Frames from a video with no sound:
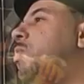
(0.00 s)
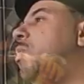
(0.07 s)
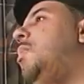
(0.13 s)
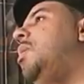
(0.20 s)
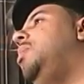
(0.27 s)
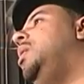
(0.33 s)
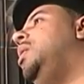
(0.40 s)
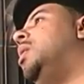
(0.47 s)
were
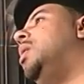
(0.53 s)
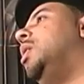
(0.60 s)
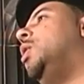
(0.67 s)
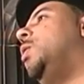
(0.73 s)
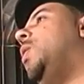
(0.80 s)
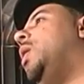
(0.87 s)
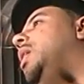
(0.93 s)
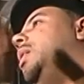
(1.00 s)
maybe
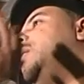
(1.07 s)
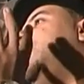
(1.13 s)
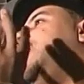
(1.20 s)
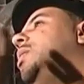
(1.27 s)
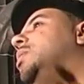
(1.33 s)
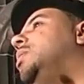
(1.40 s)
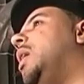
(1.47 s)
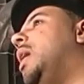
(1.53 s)
creating
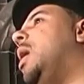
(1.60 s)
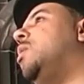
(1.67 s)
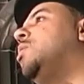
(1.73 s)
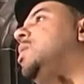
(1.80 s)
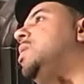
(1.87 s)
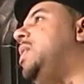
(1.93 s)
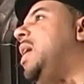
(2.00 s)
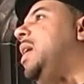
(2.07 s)
these
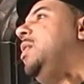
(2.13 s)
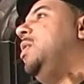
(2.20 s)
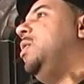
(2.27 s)
houses that